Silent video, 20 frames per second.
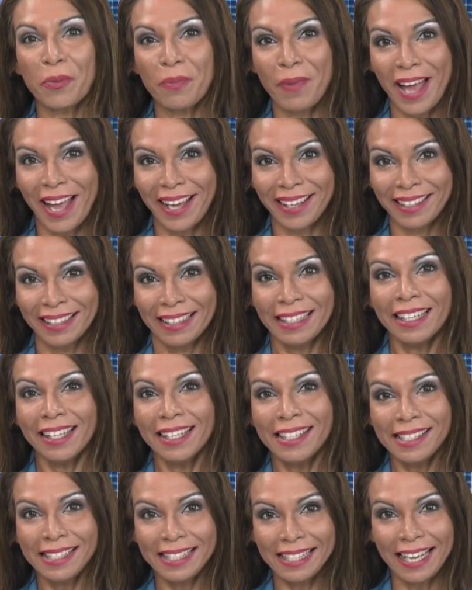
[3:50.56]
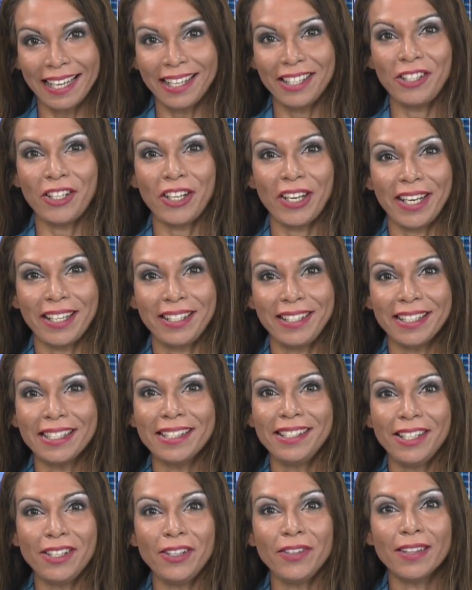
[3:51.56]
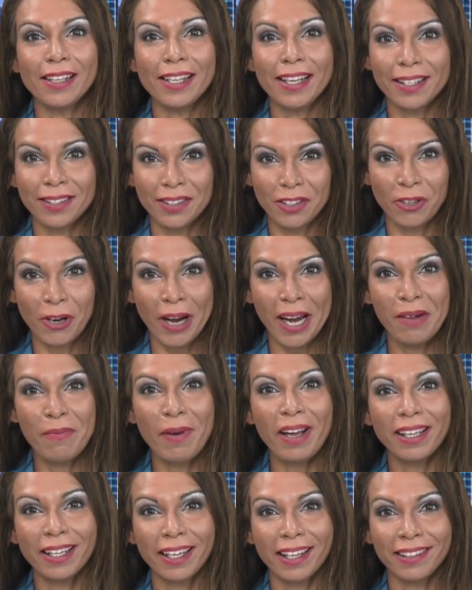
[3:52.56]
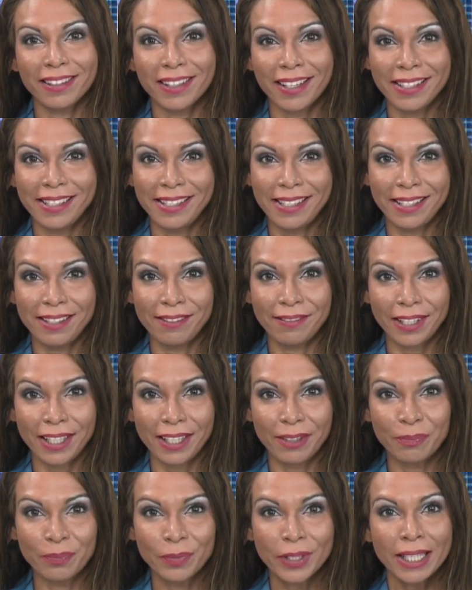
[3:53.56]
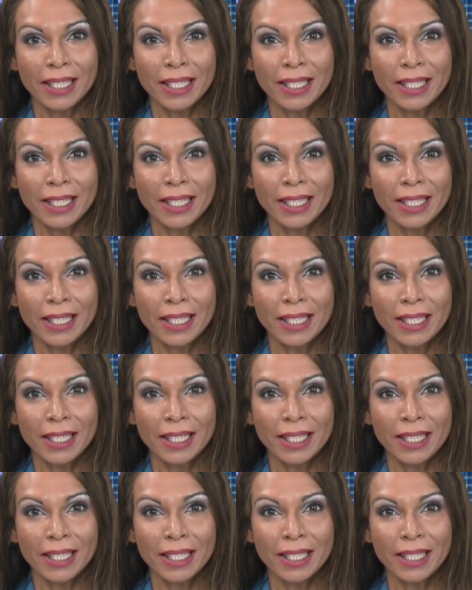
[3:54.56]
back. Sage here to continue the last trade by Kalkine TV.